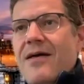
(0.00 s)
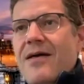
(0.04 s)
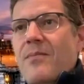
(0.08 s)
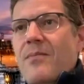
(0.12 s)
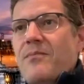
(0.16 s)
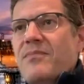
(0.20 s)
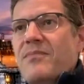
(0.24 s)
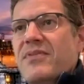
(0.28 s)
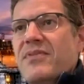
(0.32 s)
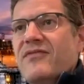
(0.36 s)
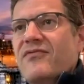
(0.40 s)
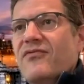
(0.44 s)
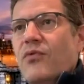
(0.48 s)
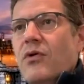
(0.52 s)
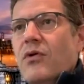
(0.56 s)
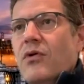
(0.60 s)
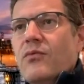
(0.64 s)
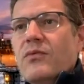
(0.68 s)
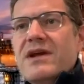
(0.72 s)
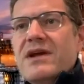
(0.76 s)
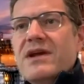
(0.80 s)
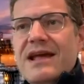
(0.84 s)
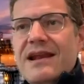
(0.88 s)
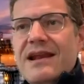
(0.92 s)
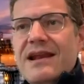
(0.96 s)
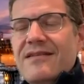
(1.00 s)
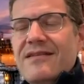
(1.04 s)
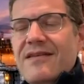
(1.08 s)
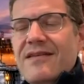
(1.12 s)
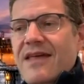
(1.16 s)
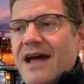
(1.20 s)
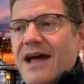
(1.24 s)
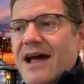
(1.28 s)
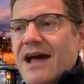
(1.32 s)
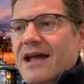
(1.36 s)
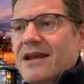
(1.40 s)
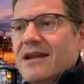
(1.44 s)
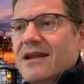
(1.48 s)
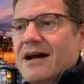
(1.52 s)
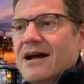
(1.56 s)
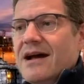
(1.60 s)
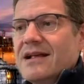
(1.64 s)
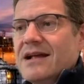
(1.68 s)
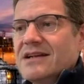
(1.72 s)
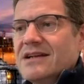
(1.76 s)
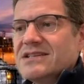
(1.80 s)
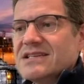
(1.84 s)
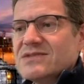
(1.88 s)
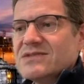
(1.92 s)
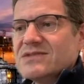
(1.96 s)
before we get into that,
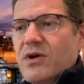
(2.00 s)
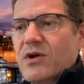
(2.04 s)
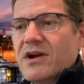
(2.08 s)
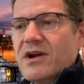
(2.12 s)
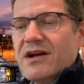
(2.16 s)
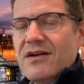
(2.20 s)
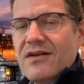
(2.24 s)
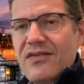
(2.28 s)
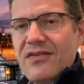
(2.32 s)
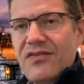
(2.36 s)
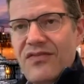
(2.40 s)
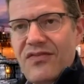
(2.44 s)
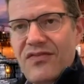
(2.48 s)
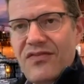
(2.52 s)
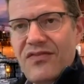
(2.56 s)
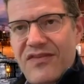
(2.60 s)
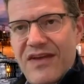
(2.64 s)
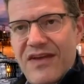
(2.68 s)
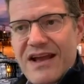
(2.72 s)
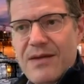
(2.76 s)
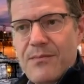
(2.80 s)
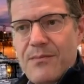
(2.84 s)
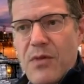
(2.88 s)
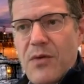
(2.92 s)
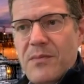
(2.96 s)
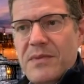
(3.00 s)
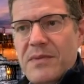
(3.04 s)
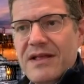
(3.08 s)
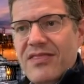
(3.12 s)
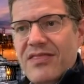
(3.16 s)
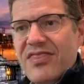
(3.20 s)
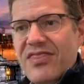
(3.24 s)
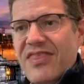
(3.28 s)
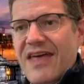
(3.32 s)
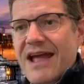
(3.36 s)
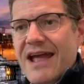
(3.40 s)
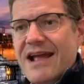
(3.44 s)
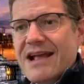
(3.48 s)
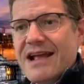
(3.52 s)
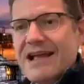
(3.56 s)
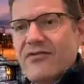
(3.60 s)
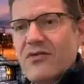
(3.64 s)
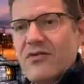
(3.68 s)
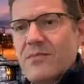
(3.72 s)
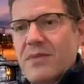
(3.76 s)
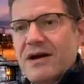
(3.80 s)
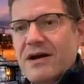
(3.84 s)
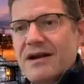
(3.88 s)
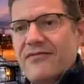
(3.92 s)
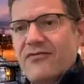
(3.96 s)
I just want to take a moment and thank
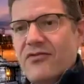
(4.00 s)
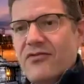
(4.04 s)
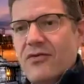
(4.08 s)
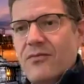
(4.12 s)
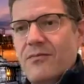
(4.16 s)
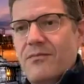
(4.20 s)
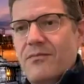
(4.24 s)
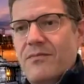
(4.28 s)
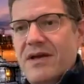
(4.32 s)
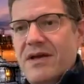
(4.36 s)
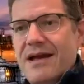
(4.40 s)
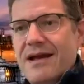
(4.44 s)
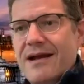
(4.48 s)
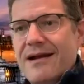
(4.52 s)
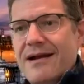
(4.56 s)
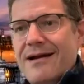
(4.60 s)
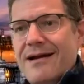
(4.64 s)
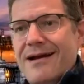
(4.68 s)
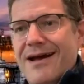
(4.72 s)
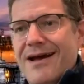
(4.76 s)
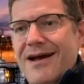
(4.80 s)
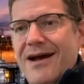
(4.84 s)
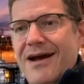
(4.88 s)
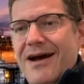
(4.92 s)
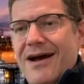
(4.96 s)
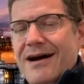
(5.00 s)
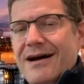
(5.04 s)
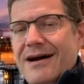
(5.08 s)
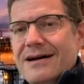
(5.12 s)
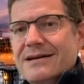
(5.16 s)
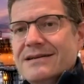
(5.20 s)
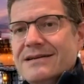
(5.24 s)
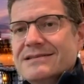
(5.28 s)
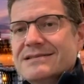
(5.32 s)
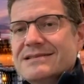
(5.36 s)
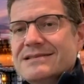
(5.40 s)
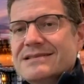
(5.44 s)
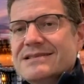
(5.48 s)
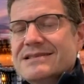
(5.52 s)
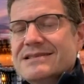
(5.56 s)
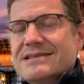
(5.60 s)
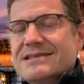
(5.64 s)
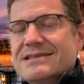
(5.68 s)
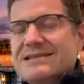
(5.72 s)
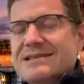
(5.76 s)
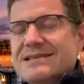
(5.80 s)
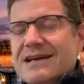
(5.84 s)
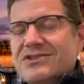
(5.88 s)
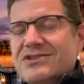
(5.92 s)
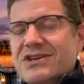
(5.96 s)
everybody for being
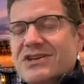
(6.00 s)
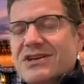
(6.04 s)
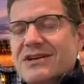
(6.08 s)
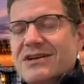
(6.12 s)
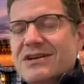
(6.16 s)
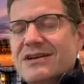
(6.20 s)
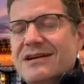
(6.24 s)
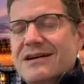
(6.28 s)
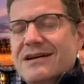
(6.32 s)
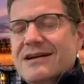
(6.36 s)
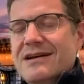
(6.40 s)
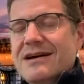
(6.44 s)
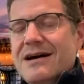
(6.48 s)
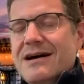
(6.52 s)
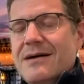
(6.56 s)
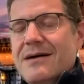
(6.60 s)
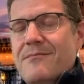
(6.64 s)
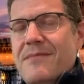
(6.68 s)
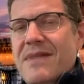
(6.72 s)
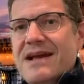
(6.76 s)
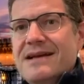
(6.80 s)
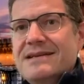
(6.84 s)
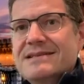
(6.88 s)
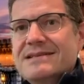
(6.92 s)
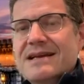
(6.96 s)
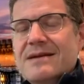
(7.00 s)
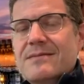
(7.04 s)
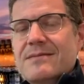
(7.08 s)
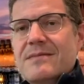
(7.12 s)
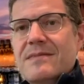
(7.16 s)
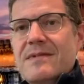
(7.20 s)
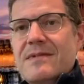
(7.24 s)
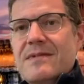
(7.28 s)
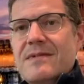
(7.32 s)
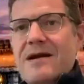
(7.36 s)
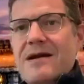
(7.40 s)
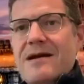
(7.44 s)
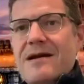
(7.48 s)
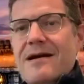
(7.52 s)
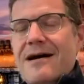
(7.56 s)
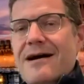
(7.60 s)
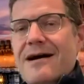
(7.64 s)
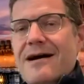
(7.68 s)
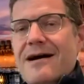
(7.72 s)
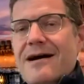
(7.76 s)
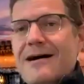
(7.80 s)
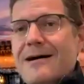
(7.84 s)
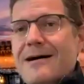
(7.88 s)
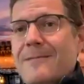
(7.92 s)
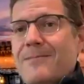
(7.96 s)
such amazing
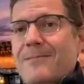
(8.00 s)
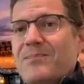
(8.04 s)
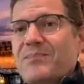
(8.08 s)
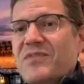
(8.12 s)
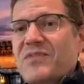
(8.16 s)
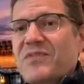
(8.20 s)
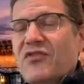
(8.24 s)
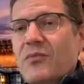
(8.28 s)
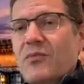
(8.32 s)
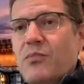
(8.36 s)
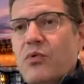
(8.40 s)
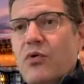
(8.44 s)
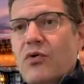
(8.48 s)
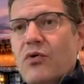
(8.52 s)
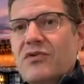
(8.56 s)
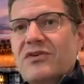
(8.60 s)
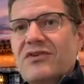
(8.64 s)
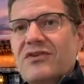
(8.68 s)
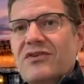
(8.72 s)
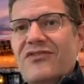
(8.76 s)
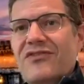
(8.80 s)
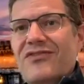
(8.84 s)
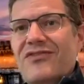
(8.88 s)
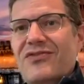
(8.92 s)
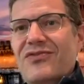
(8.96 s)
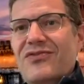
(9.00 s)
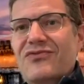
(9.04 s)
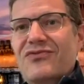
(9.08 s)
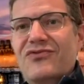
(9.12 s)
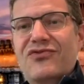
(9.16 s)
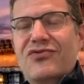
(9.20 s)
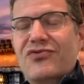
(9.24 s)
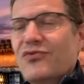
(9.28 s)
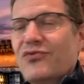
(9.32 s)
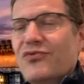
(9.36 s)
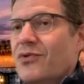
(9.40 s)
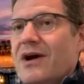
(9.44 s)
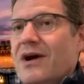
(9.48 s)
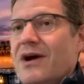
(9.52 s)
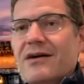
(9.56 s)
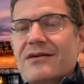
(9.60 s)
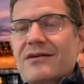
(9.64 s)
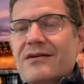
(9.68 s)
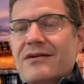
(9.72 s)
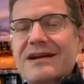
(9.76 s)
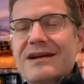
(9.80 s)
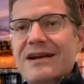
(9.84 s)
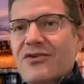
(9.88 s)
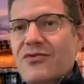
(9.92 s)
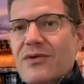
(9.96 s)
supporters throughout
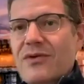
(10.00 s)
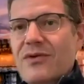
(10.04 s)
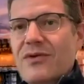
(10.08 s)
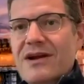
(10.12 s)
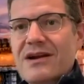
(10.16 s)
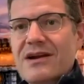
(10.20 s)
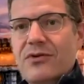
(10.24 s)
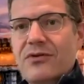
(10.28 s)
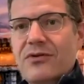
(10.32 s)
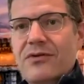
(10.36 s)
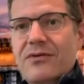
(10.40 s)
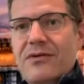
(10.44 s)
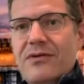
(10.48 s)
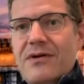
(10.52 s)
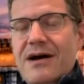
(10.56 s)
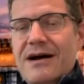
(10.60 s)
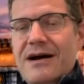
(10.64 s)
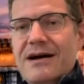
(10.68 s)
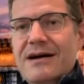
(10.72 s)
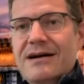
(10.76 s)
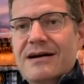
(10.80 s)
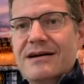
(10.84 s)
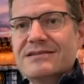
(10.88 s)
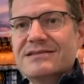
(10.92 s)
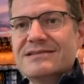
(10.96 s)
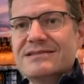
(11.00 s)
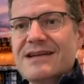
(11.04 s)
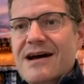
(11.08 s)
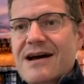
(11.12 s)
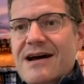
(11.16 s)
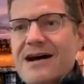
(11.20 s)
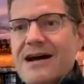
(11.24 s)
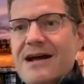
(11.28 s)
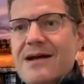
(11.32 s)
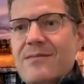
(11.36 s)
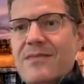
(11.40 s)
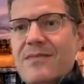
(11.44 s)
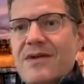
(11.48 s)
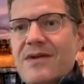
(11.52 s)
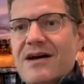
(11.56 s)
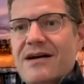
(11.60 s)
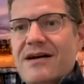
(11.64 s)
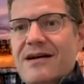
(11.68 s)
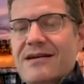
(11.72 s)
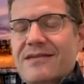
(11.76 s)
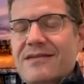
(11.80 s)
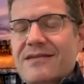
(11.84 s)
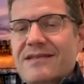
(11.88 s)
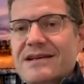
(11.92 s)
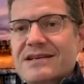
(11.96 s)
an incredible time
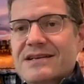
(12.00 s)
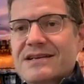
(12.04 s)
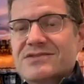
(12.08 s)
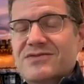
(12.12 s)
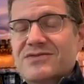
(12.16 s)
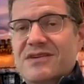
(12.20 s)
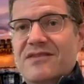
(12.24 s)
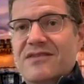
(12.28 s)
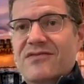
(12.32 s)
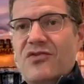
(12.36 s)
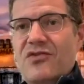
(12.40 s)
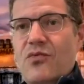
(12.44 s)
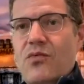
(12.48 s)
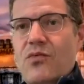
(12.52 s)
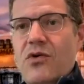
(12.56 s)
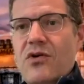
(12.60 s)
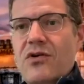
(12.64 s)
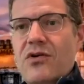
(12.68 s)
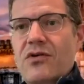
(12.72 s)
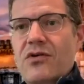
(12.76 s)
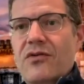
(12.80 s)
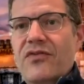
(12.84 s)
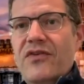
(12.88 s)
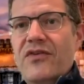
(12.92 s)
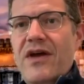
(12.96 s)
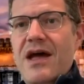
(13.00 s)
in the history of the world.